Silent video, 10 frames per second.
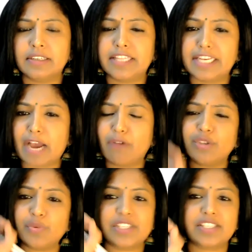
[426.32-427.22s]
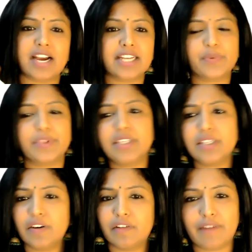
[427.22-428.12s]
the nouns which start with the
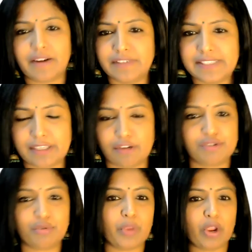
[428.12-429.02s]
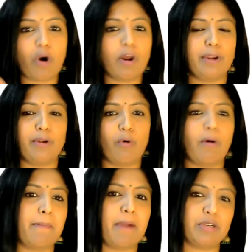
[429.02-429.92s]
vowel sound. So we all know
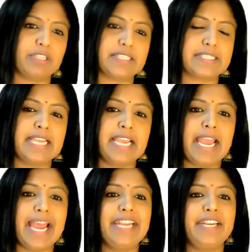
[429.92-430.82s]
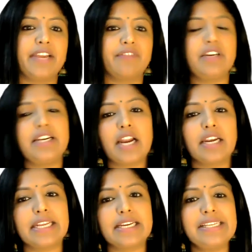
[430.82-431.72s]
about this. And definite
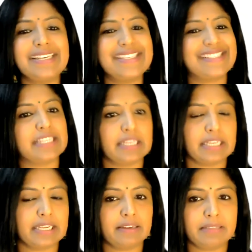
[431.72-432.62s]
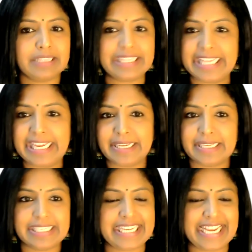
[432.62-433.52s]
article is the
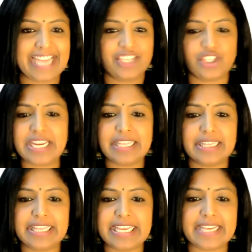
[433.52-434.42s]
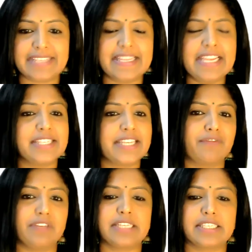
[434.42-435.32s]
THE, the is the
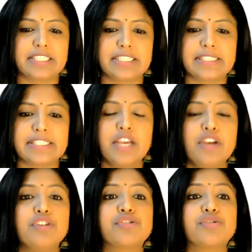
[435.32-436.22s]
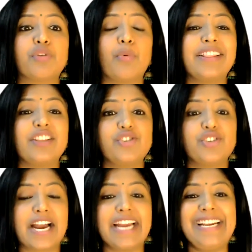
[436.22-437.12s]
definite articles. So when the
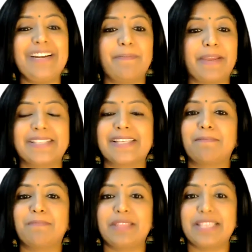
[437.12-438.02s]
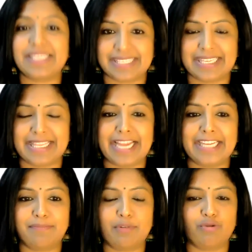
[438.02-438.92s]
child picks up this
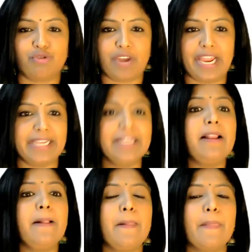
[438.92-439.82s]
light blue triangle,